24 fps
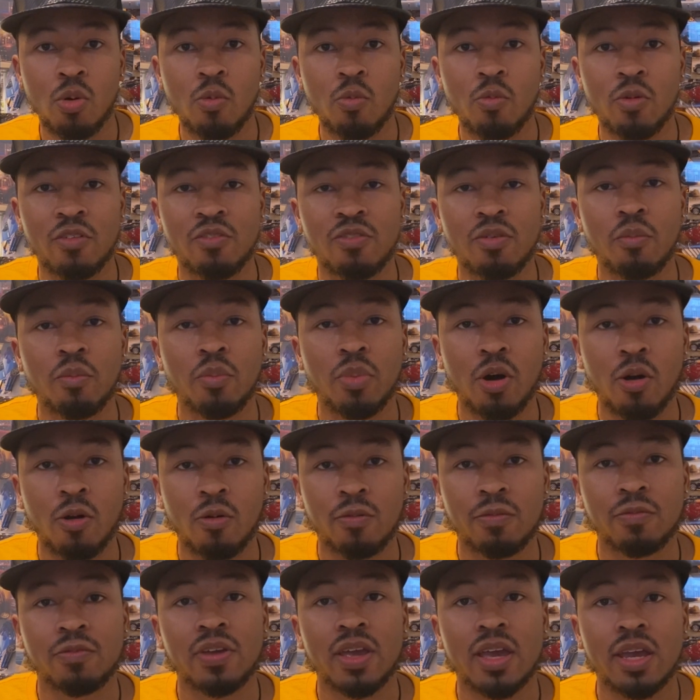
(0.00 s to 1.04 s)
with
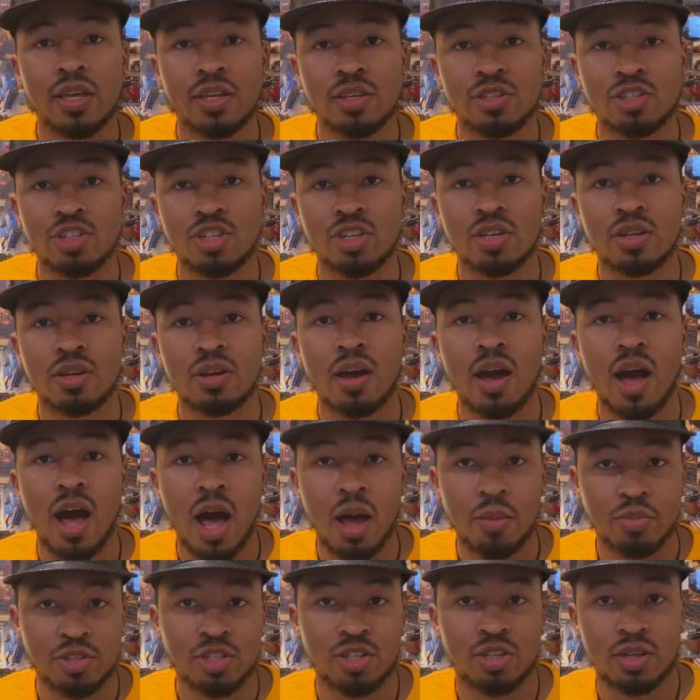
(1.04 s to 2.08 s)
both engine
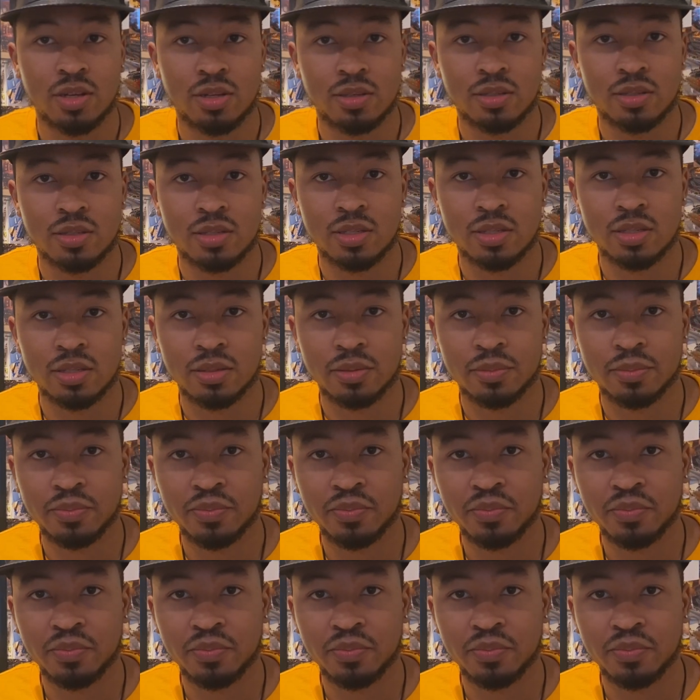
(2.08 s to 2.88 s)
options.